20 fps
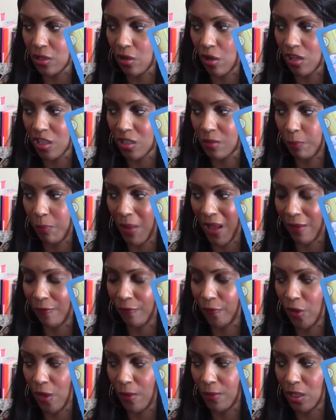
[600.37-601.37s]
it. It's got its back
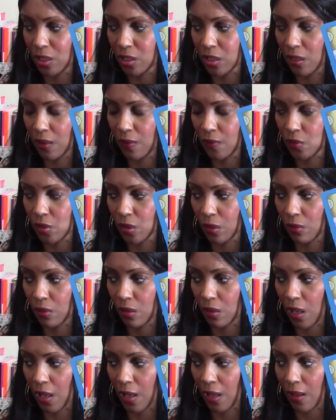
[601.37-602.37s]
firmly turned,
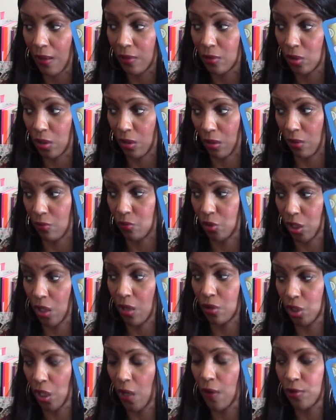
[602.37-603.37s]
uh,
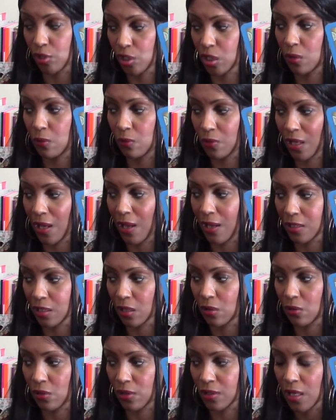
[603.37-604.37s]
turned to the Ace
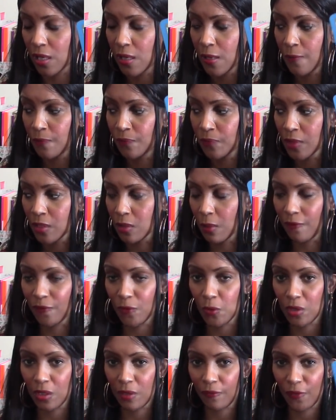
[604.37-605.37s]
of Coins. So I
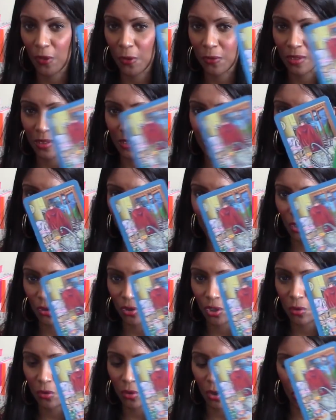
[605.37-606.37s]
feel that the focus now is
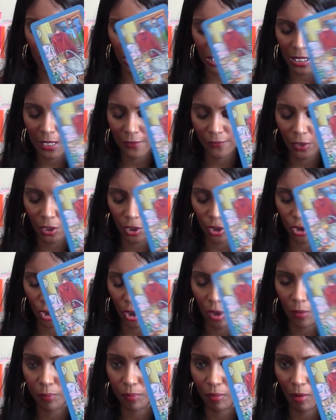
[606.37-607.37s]
on you guys leaving a
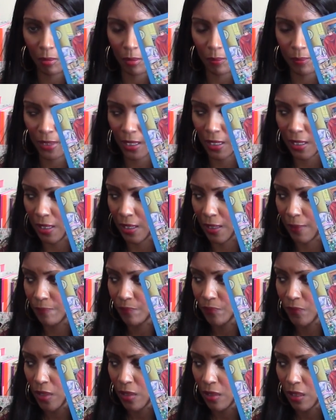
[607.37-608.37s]
job probably here.
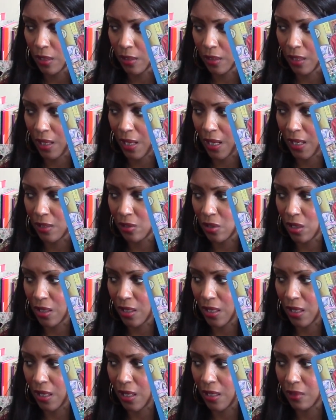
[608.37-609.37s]
Okay,
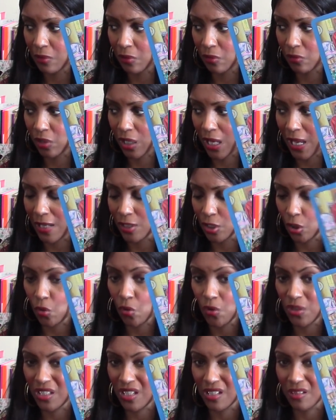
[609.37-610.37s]
uh, the Eight of
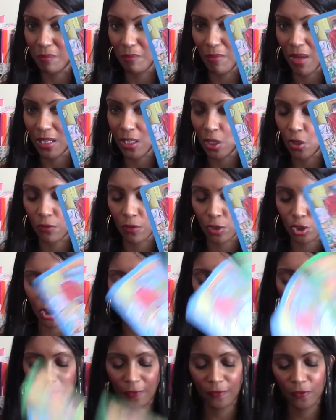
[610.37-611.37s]
Coins is money or a
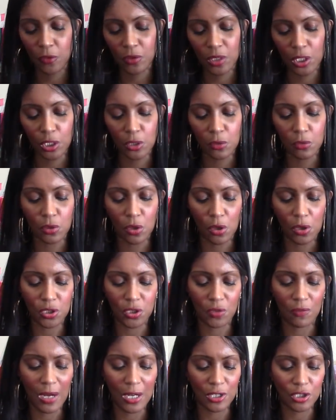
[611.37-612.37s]
job. I feel that you
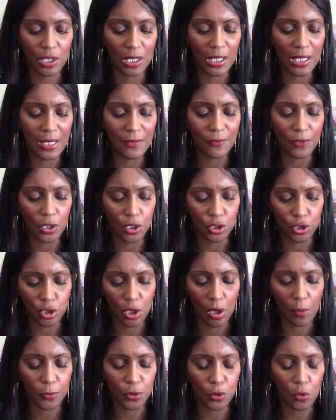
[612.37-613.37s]
guys are actually leaving a
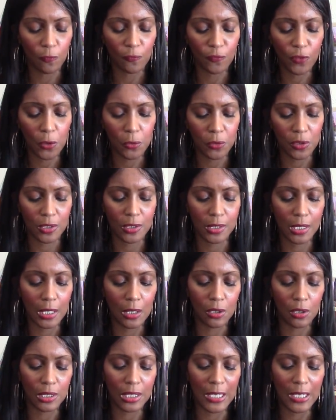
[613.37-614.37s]
job, or you're
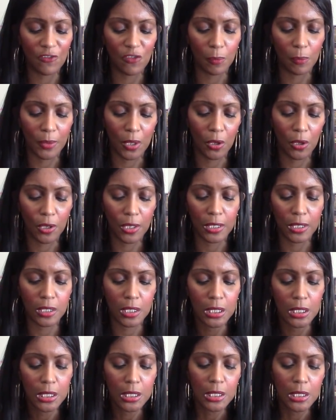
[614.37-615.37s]
focusing on leaving
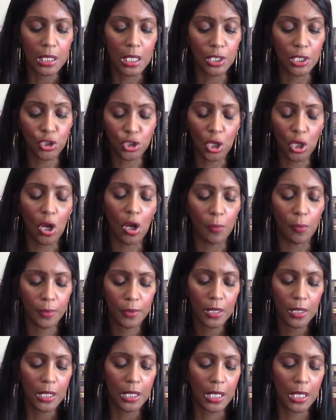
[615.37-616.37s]
behind a
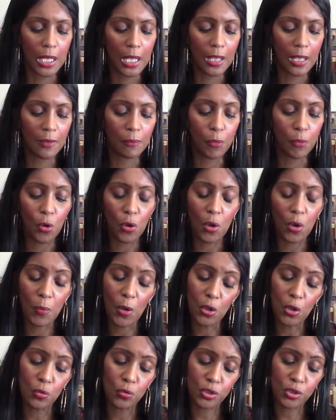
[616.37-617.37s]
job. Uh, it
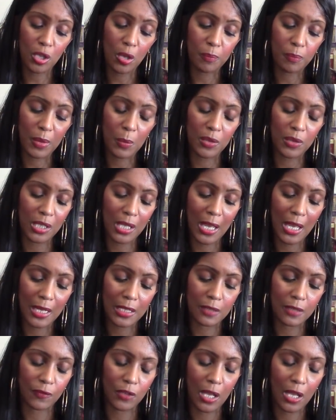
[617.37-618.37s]
might also be with the
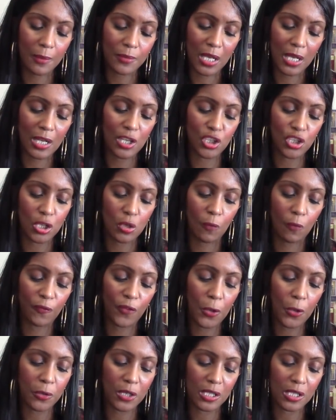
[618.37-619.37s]
Eight of Cups energy. You're
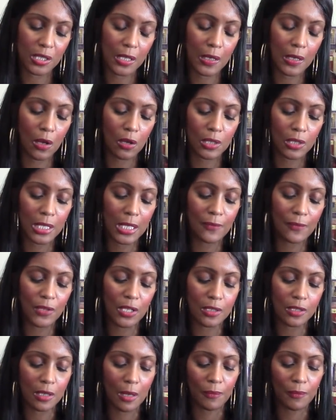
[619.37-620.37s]
focusing on
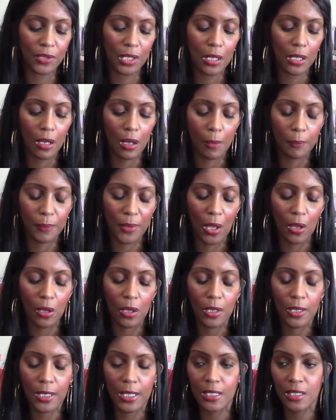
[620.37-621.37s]
leaving something
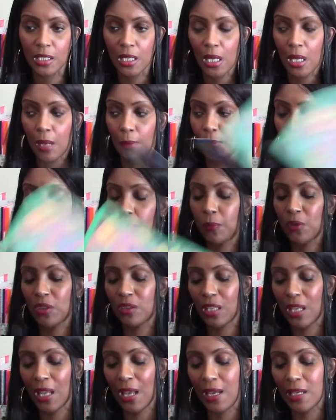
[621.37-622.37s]
behind, but
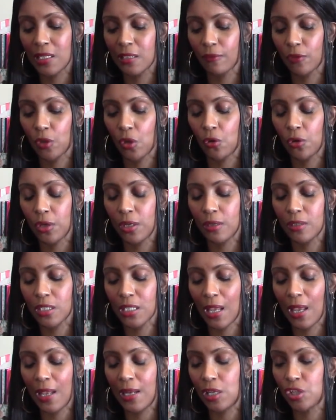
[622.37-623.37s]
with the Ace of
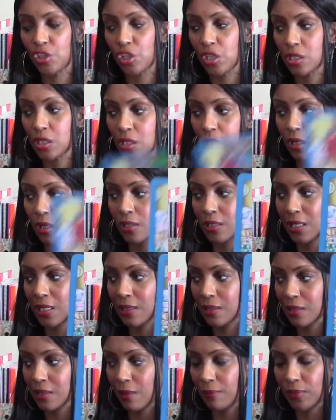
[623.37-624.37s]
Coins energy,
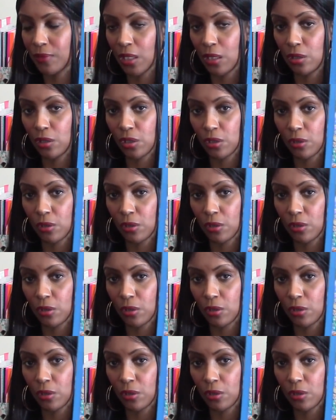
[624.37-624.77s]
starting something